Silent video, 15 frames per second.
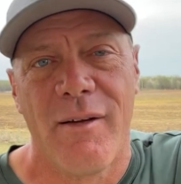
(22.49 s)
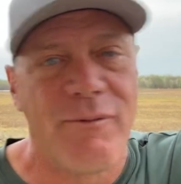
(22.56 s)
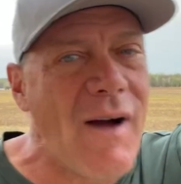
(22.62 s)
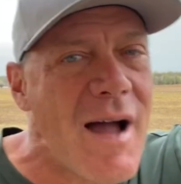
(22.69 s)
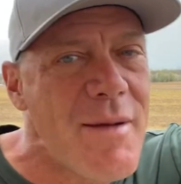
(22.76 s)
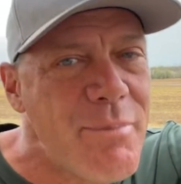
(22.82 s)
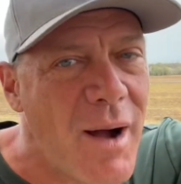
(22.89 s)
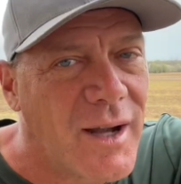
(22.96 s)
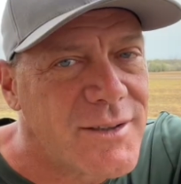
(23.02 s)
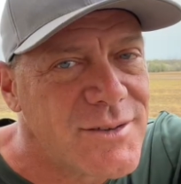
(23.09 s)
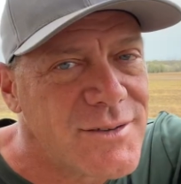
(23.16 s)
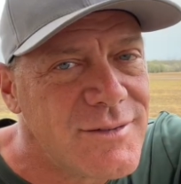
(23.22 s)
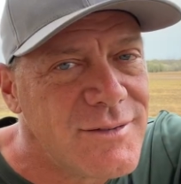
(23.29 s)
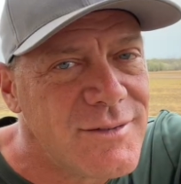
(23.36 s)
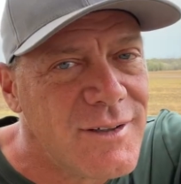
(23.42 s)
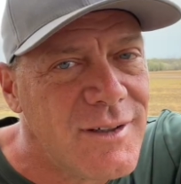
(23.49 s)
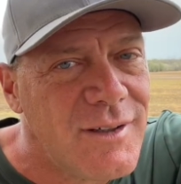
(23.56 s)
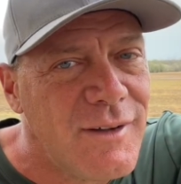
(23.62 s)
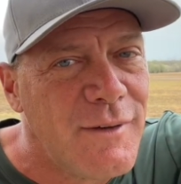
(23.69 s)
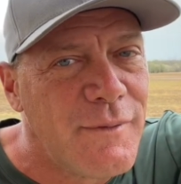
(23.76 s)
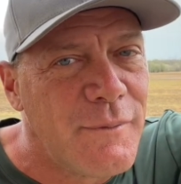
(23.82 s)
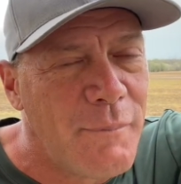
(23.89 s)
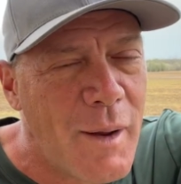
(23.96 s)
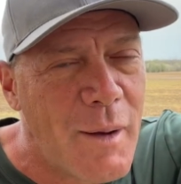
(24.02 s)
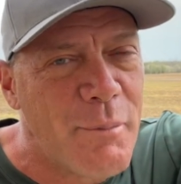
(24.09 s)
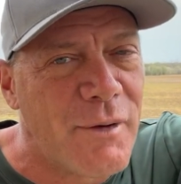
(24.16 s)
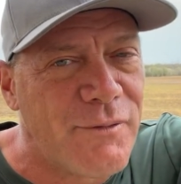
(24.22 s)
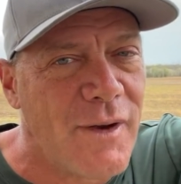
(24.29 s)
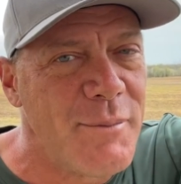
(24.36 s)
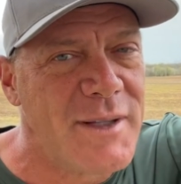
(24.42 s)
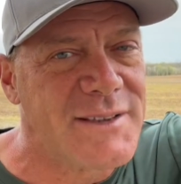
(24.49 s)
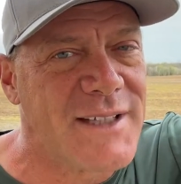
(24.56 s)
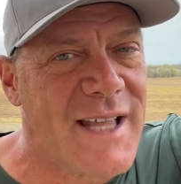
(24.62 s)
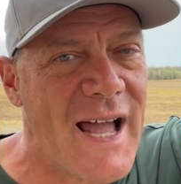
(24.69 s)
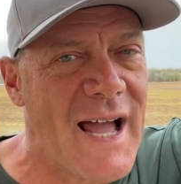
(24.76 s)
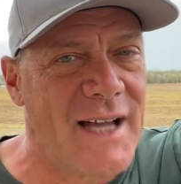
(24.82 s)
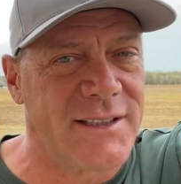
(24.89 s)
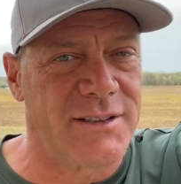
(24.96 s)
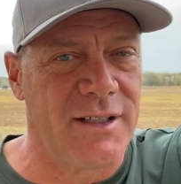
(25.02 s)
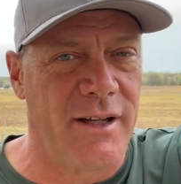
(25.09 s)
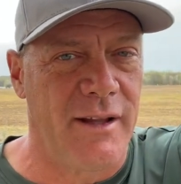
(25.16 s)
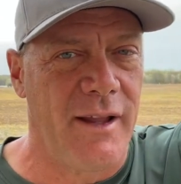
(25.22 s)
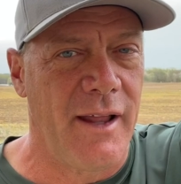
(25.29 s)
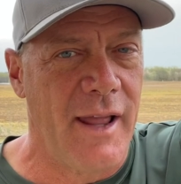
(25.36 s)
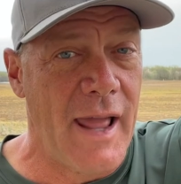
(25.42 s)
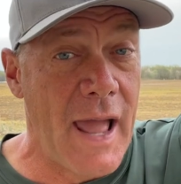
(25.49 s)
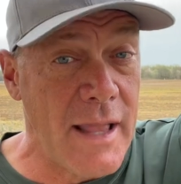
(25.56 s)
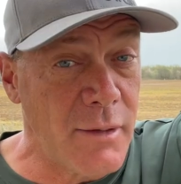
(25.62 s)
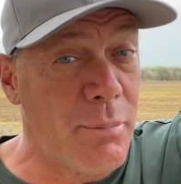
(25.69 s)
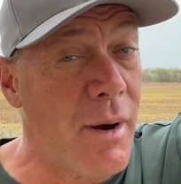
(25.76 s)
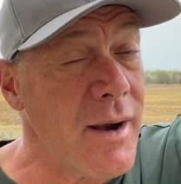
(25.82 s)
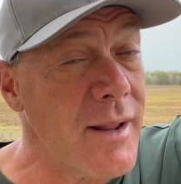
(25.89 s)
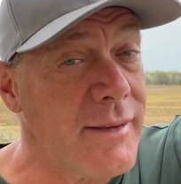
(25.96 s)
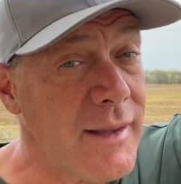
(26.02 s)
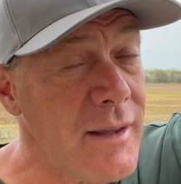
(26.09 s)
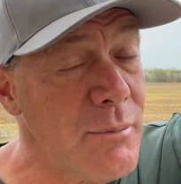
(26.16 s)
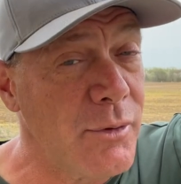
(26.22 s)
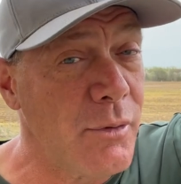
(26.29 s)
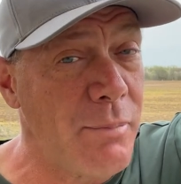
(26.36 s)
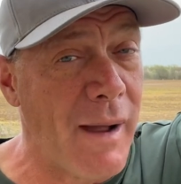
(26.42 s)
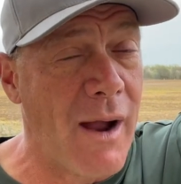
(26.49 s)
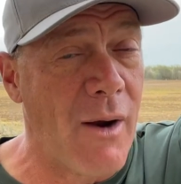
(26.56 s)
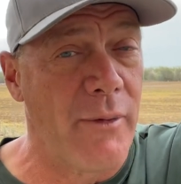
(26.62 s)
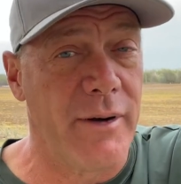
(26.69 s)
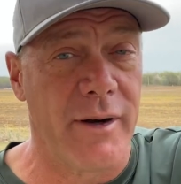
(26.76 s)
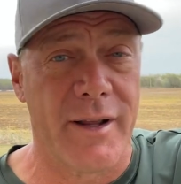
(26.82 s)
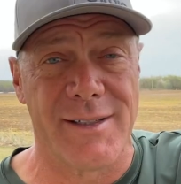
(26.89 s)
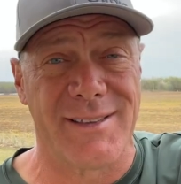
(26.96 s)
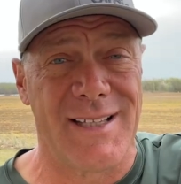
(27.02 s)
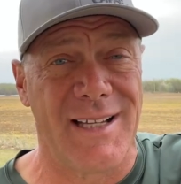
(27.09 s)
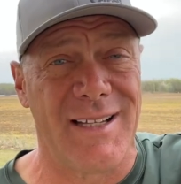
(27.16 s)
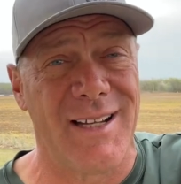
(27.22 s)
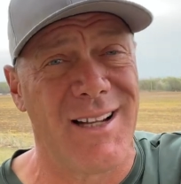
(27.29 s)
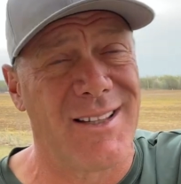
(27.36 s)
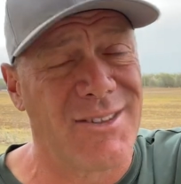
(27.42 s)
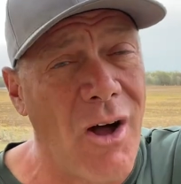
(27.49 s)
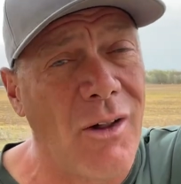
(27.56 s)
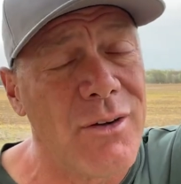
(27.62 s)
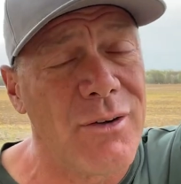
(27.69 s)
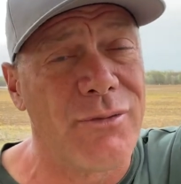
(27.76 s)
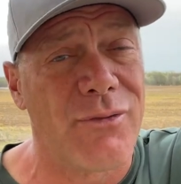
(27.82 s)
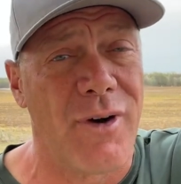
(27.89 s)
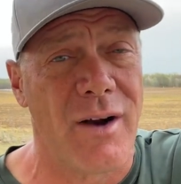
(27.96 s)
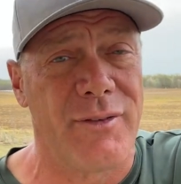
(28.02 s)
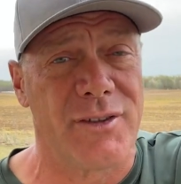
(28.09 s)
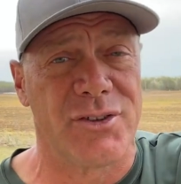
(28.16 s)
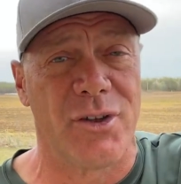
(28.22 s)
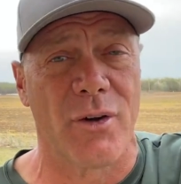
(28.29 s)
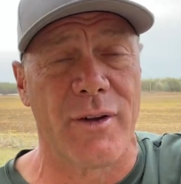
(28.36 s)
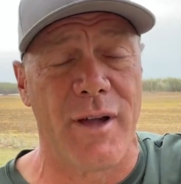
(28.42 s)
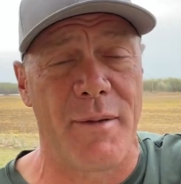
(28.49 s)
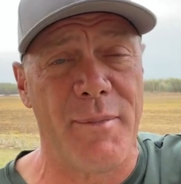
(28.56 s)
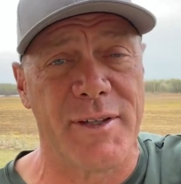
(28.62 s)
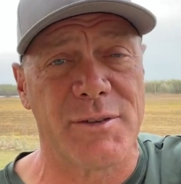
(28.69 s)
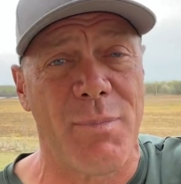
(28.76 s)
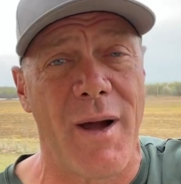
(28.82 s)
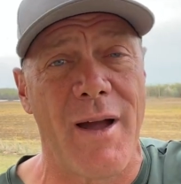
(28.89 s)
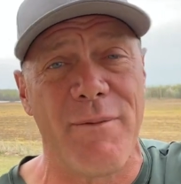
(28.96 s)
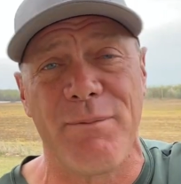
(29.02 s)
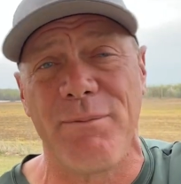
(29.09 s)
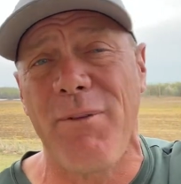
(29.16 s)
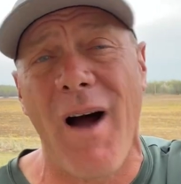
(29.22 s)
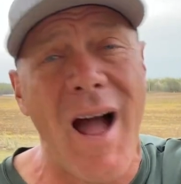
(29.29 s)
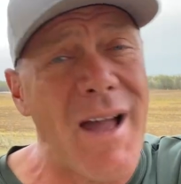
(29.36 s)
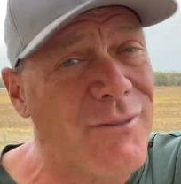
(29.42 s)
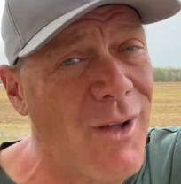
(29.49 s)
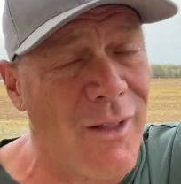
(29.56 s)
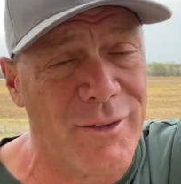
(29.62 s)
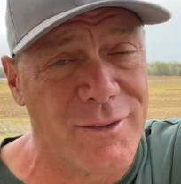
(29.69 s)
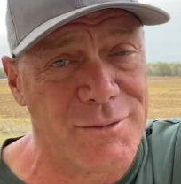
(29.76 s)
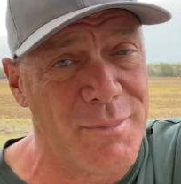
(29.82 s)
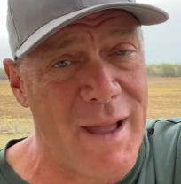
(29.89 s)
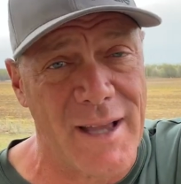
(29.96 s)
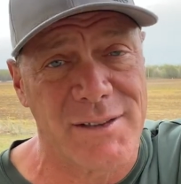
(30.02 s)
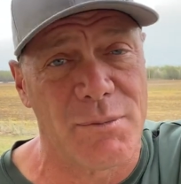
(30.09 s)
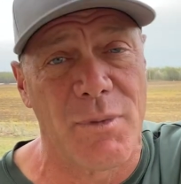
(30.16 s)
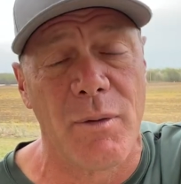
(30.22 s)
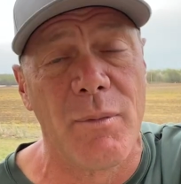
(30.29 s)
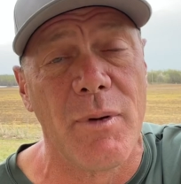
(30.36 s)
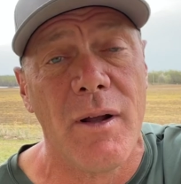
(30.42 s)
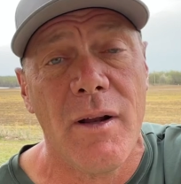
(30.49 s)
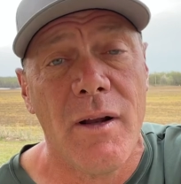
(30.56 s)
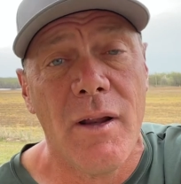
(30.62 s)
$5. Remember, if I miss cash and you're part of Team Blue Power, you're gonna send in $1 for every stroke I miss by $5 maximum.